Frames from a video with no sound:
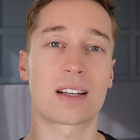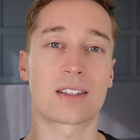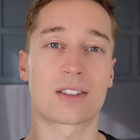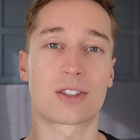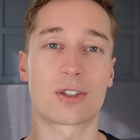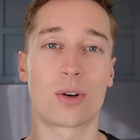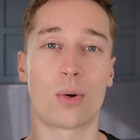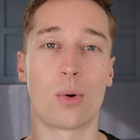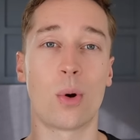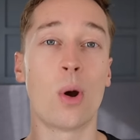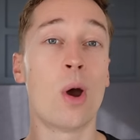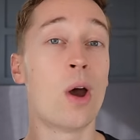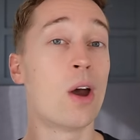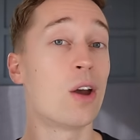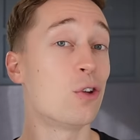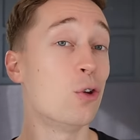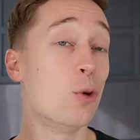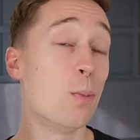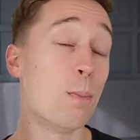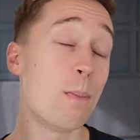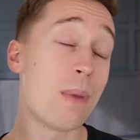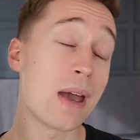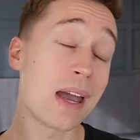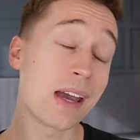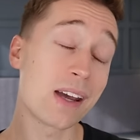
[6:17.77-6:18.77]
and so
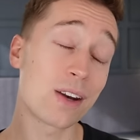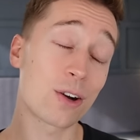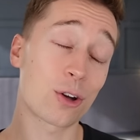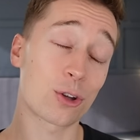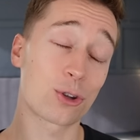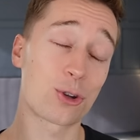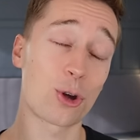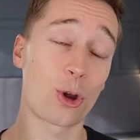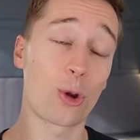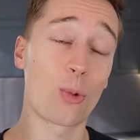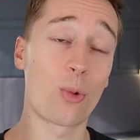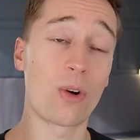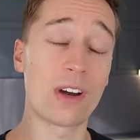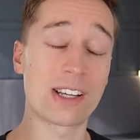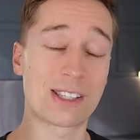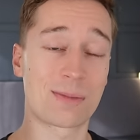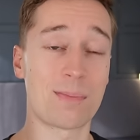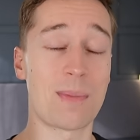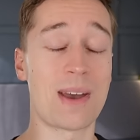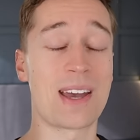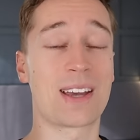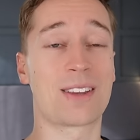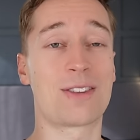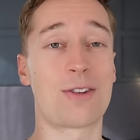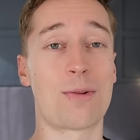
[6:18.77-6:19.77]
you may not always
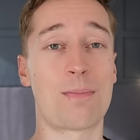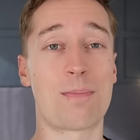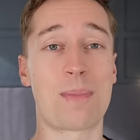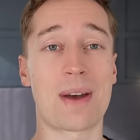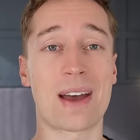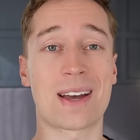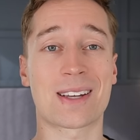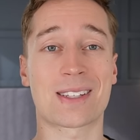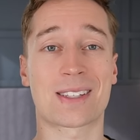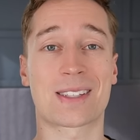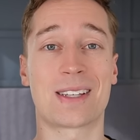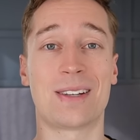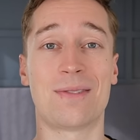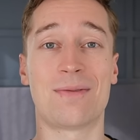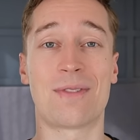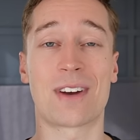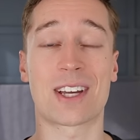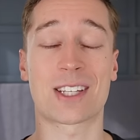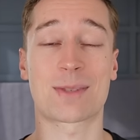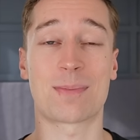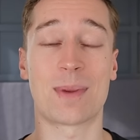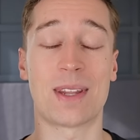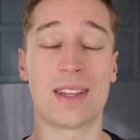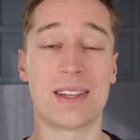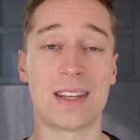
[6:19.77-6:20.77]
make the best
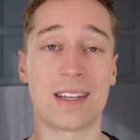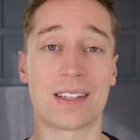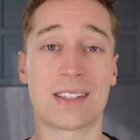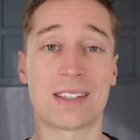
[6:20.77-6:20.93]
investment